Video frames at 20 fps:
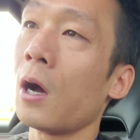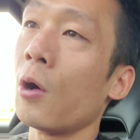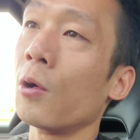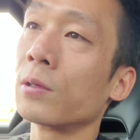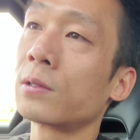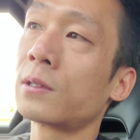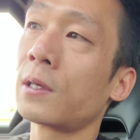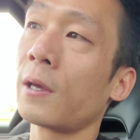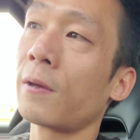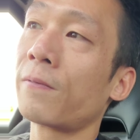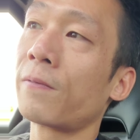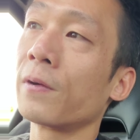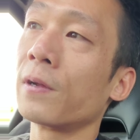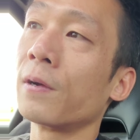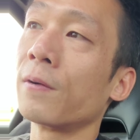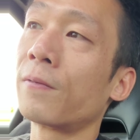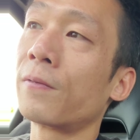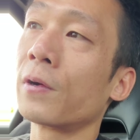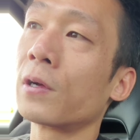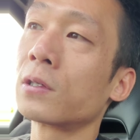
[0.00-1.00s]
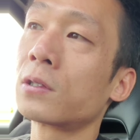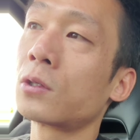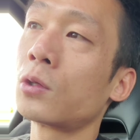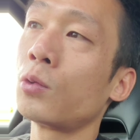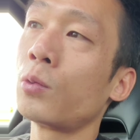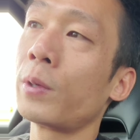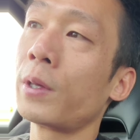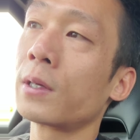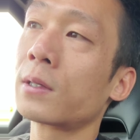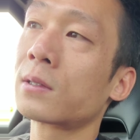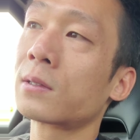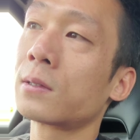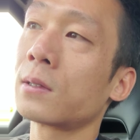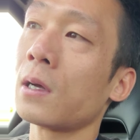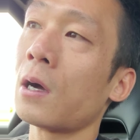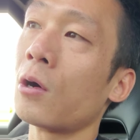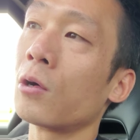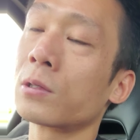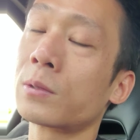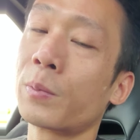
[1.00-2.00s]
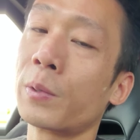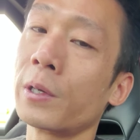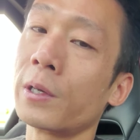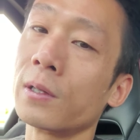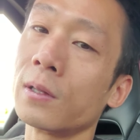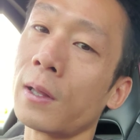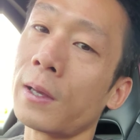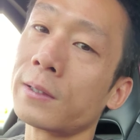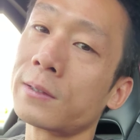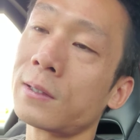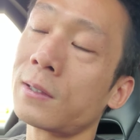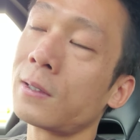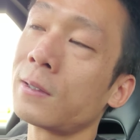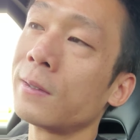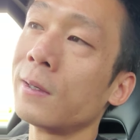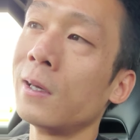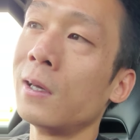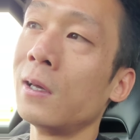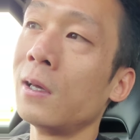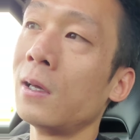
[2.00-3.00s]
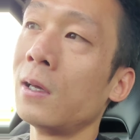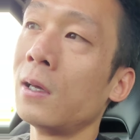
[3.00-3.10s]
I would say for the first 2 weeks, I was pretty lazy.